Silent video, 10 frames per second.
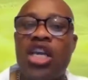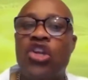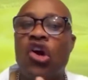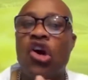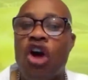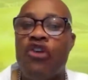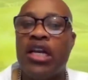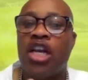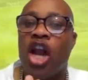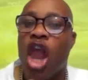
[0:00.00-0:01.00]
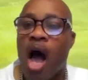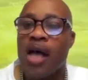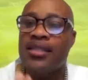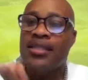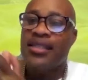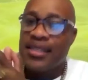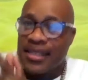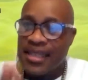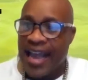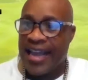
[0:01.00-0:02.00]
in your current lost
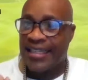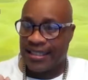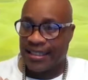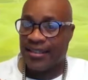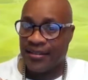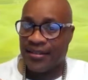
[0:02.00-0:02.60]
state